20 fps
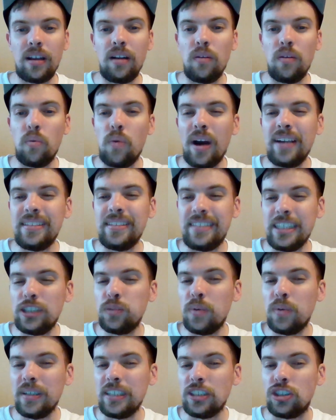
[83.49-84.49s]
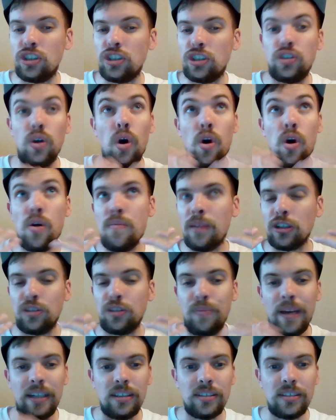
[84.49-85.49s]
why this one is so
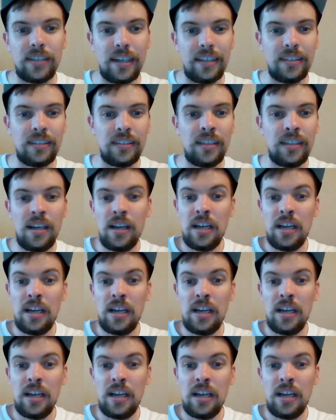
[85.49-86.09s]
much better than